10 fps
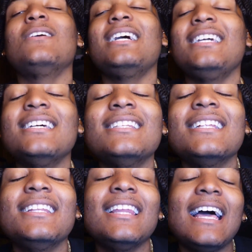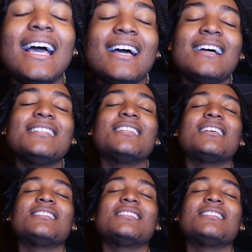right, and the last